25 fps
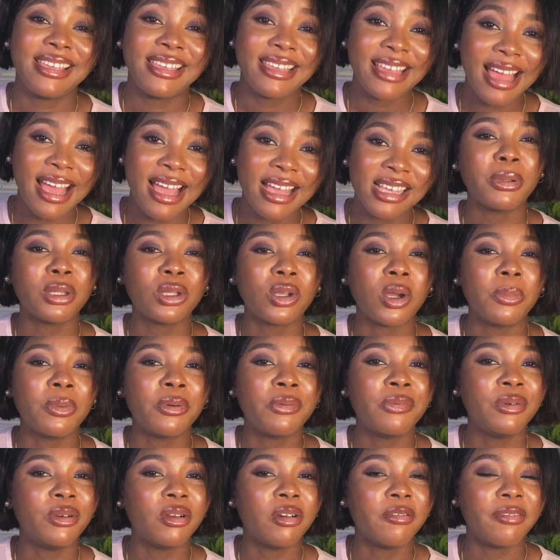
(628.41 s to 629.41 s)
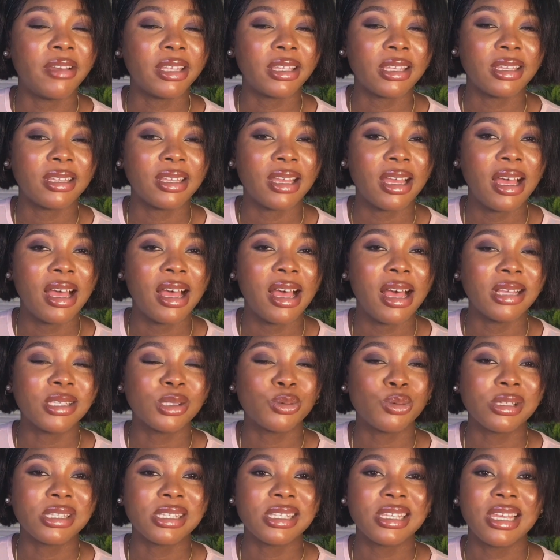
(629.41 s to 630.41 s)
Guy, Peter B renovated that
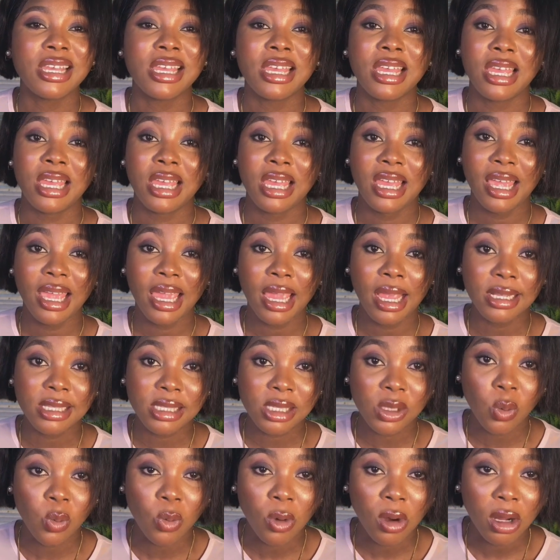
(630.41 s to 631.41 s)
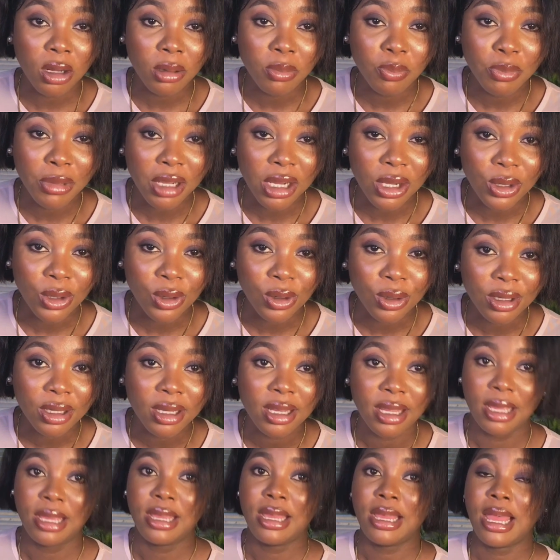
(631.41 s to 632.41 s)
house with 81 million
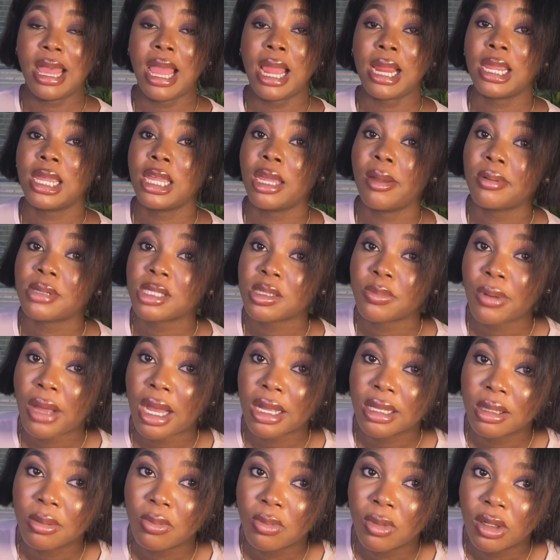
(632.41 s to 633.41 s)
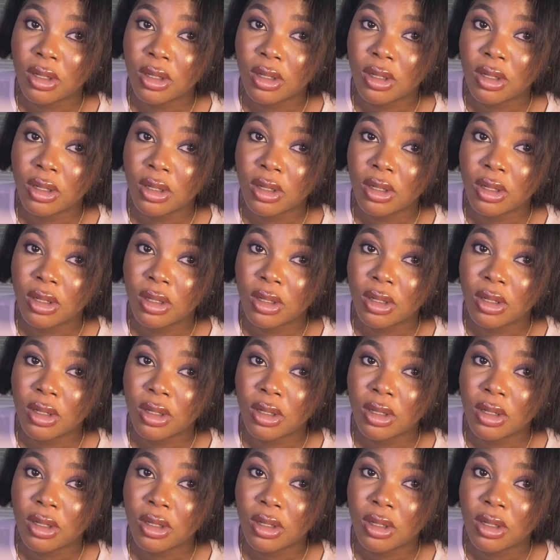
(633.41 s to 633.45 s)
and kept back the